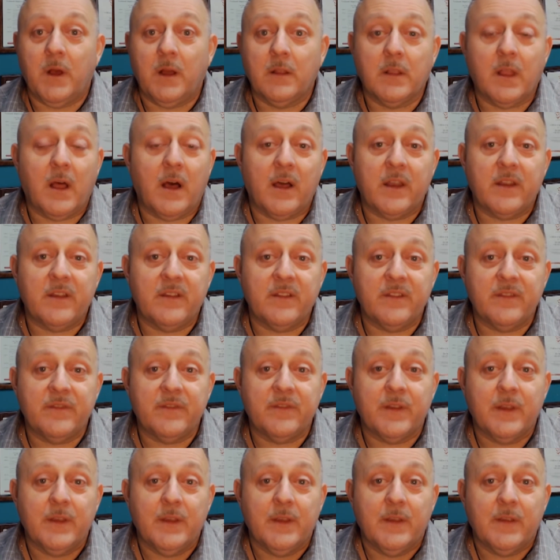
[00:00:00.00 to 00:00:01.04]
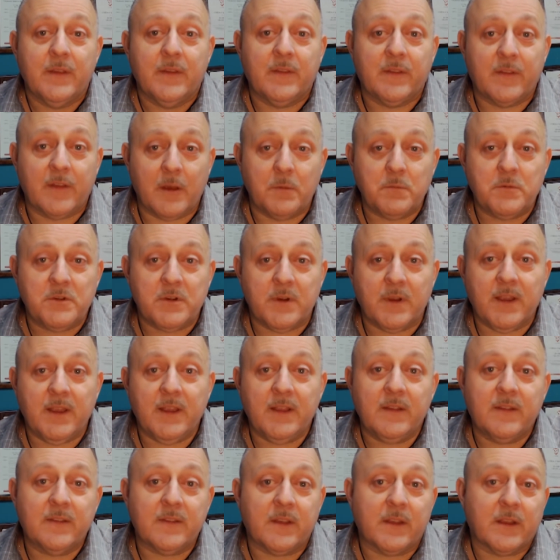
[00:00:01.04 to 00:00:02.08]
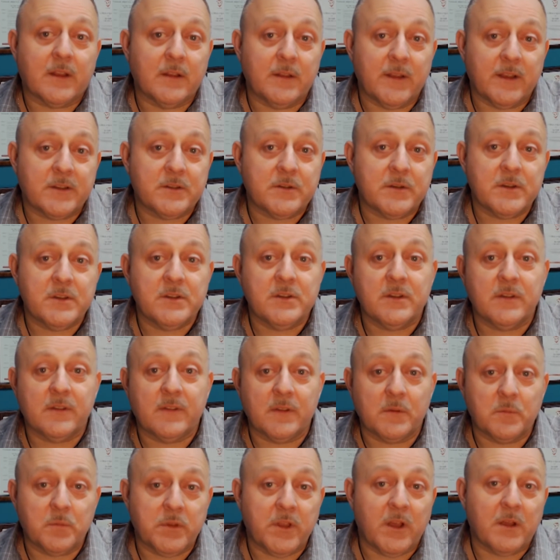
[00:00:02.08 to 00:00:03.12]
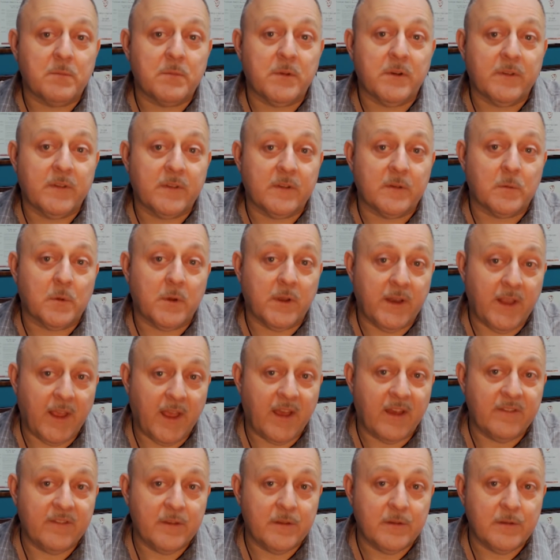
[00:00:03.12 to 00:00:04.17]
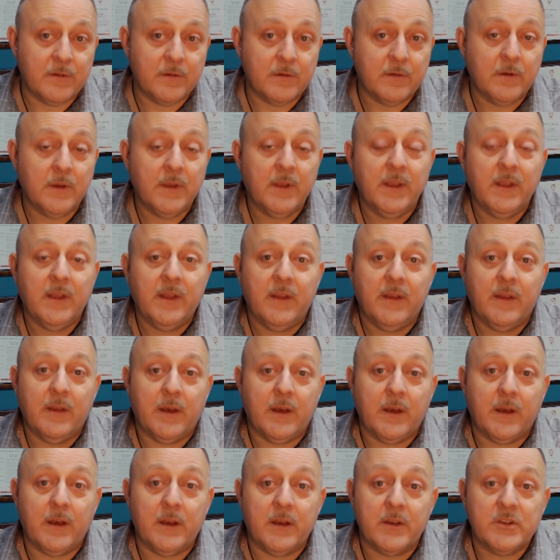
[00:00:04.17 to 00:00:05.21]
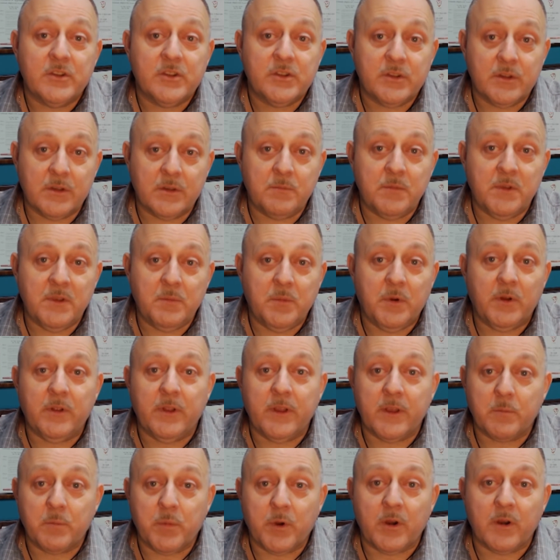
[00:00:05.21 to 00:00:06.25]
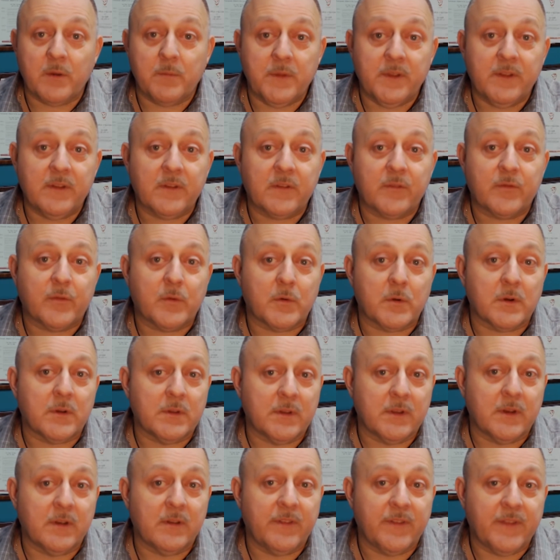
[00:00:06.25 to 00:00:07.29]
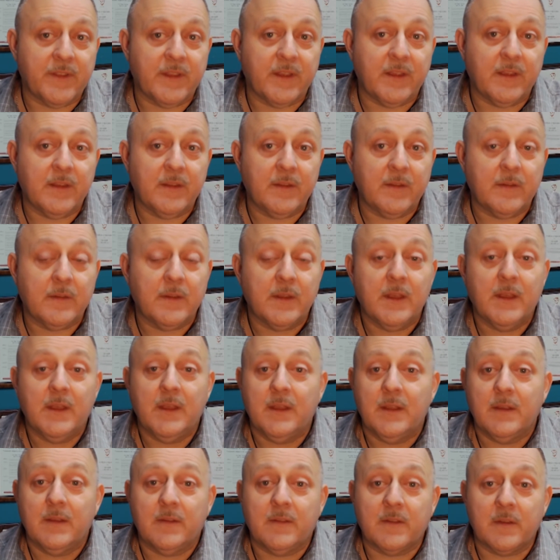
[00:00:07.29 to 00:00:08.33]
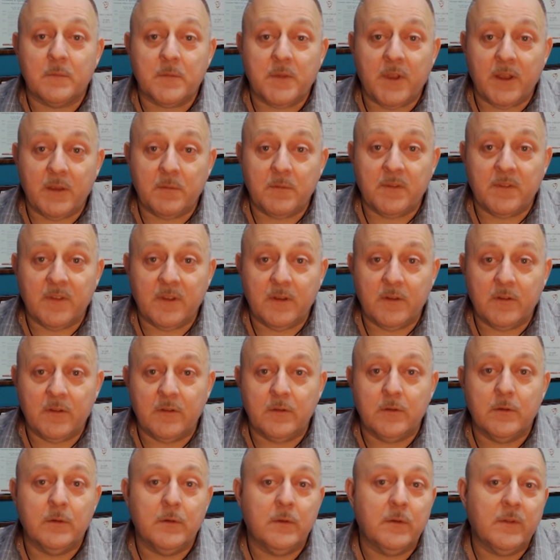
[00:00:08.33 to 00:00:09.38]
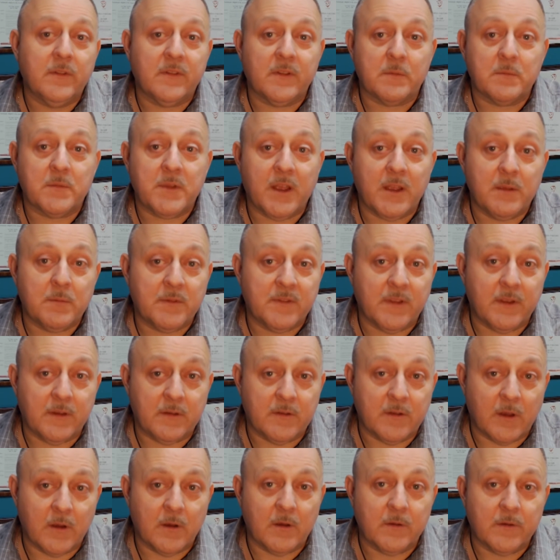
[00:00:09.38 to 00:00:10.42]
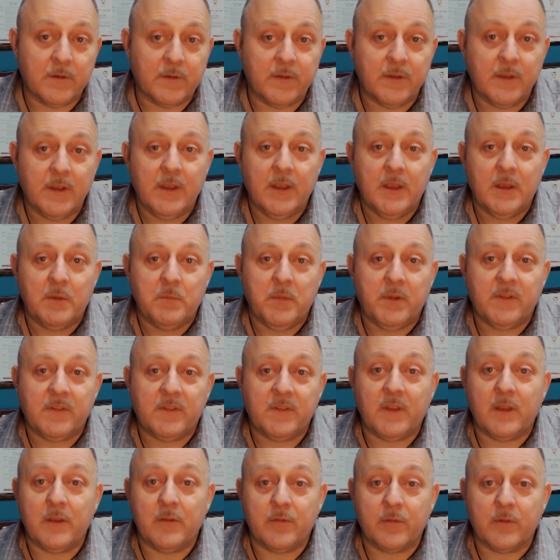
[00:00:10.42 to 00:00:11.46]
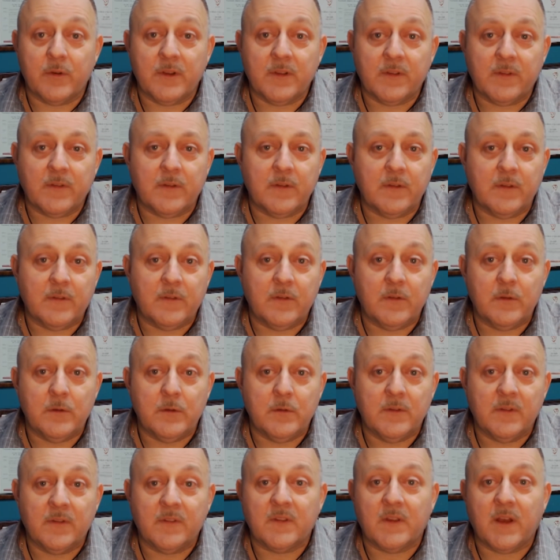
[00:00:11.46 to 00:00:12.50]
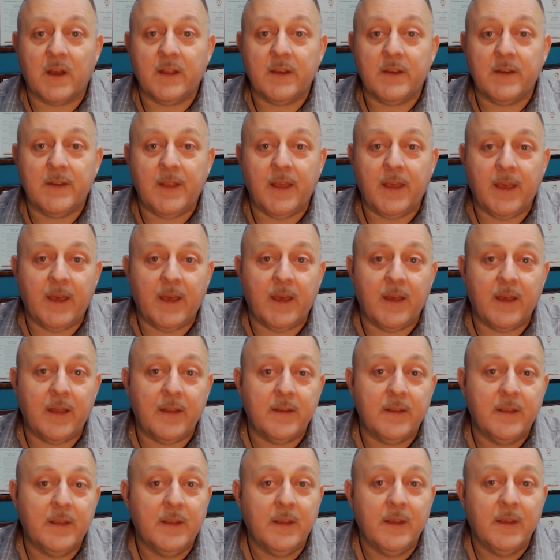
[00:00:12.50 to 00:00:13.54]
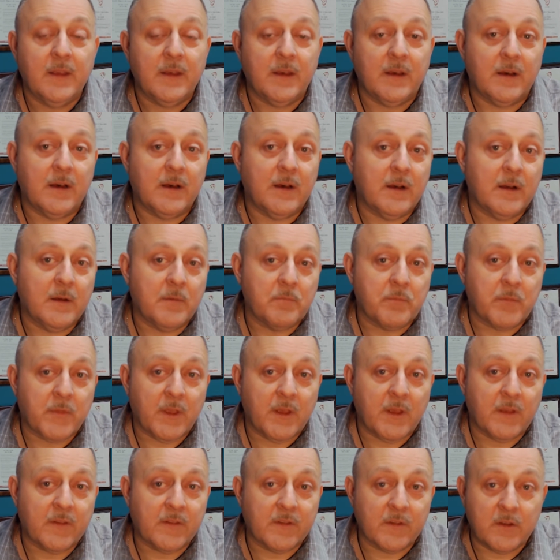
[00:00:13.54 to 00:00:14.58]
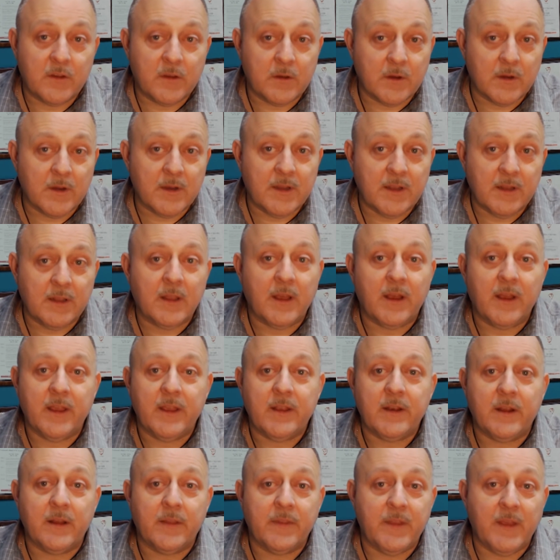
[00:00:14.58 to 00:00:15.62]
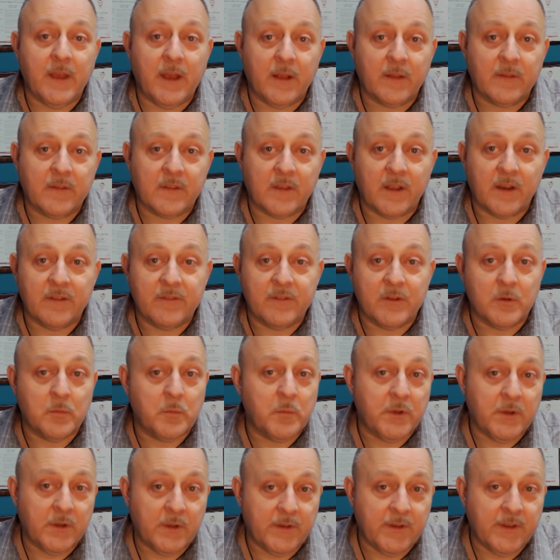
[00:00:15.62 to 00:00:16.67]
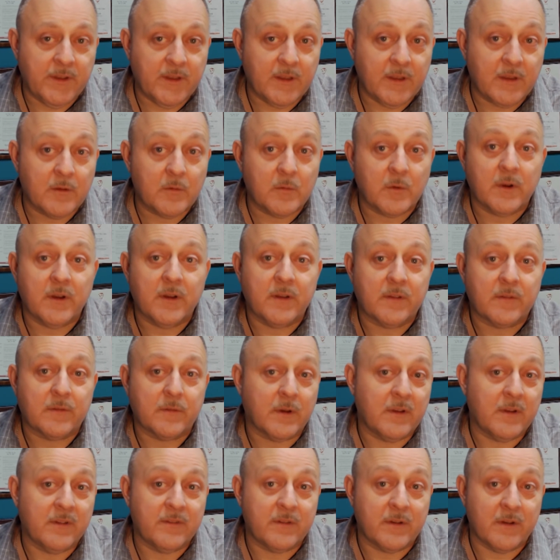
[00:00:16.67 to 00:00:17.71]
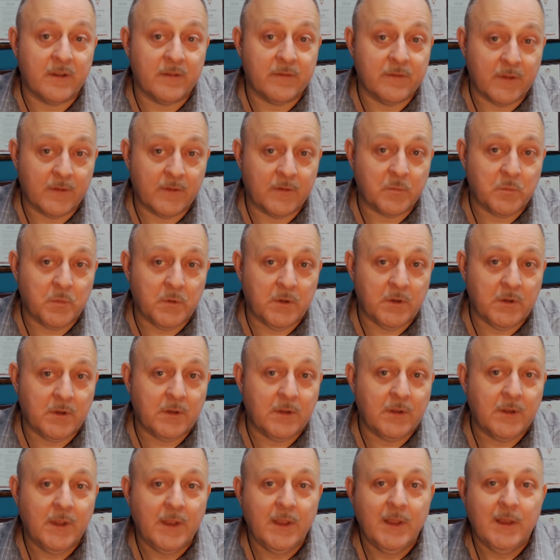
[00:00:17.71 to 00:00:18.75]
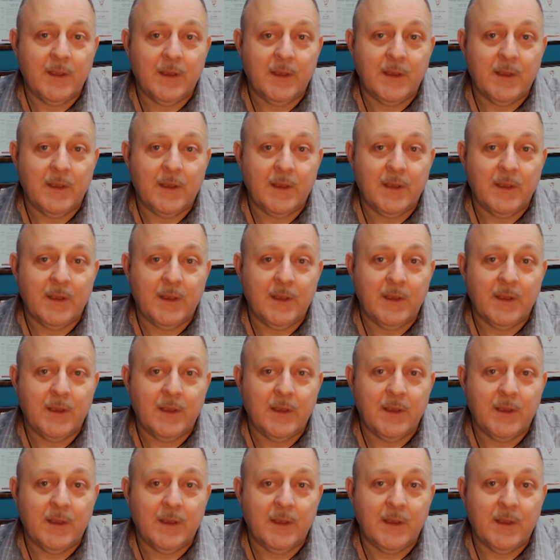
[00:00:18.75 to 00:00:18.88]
A lot of sub-trades like electricians and plumbers and what have you should be pulling permits for little things. Sometimes they do, sometimes they don't. But say, for instance, you decided to add a security light on the outside of your building where it's very, very visible